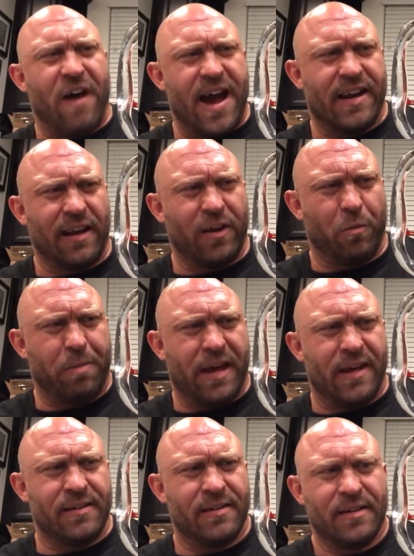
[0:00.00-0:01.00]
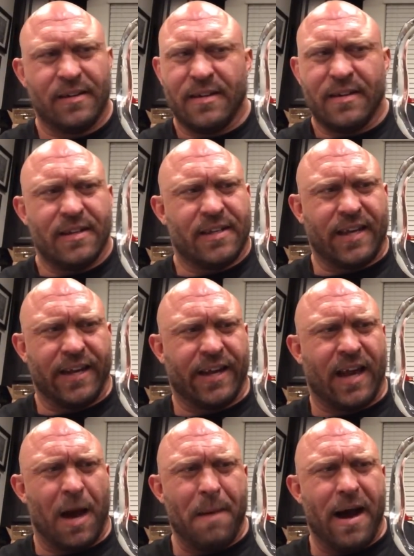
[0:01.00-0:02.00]
it a little bit. It's going to
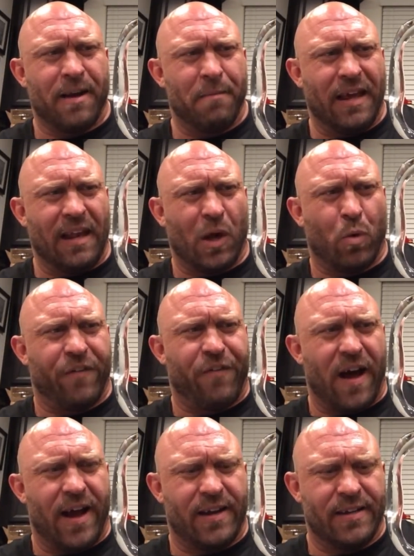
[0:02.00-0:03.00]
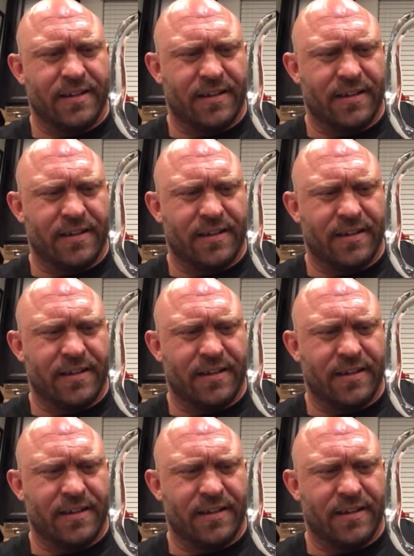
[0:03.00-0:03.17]
come out of me liquefied.